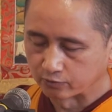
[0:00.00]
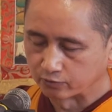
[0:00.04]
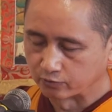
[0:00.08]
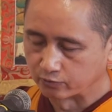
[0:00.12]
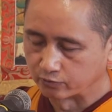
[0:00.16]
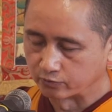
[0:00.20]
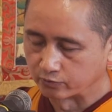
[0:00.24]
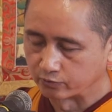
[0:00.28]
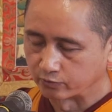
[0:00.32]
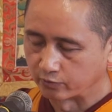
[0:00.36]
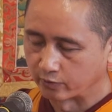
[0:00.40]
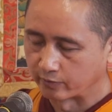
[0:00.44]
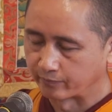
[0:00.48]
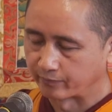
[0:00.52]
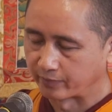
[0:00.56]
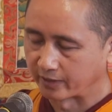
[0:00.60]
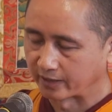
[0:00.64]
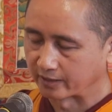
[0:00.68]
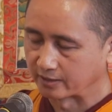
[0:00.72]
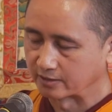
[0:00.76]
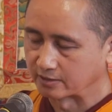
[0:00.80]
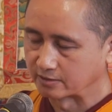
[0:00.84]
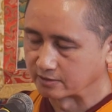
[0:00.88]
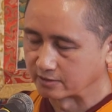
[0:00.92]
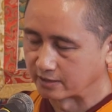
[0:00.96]
do your
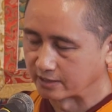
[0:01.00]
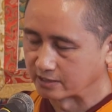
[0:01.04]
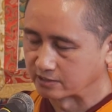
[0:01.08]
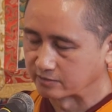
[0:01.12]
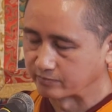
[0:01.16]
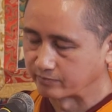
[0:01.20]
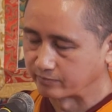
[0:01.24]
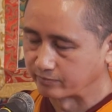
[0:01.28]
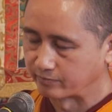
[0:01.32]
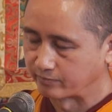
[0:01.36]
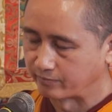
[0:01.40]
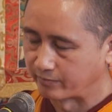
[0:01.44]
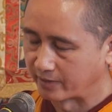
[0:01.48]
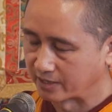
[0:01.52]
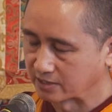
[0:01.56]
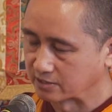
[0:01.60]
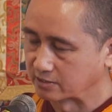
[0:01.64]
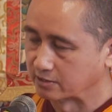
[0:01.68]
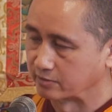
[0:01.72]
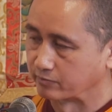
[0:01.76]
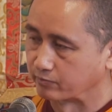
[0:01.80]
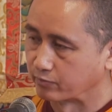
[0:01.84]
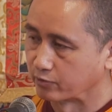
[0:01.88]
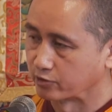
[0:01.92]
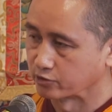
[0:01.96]
practice as best
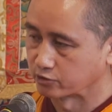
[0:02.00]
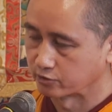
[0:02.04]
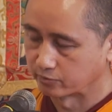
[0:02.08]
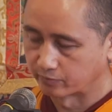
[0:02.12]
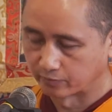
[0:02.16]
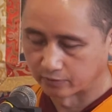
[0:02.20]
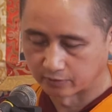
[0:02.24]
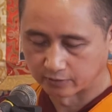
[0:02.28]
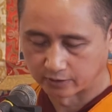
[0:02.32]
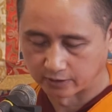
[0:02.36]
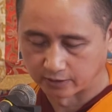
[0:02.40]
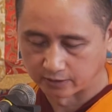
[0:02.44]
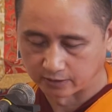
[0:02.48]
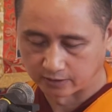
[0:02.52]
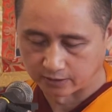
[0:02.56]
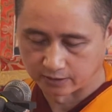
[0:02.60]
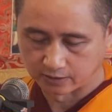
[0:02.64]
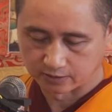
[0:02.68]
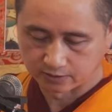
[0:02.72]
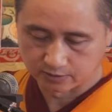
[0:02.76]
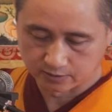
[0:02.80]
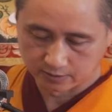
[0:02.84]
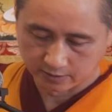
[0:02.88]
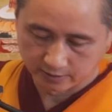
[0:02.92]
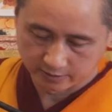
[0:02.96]
in possible in
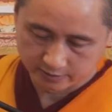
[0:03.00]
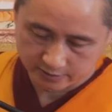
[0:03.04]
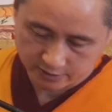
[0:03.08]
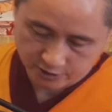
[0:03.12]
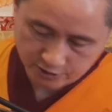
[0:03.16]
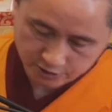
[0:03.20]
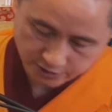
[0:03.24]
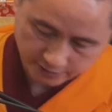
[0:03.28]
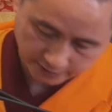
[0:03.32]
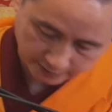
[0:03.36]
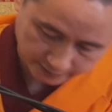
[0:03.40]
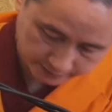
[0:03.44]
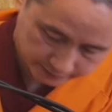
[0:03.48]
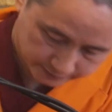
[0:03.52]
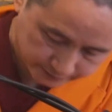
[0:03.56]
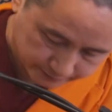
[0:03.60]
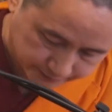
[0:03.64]
this uh, teaching.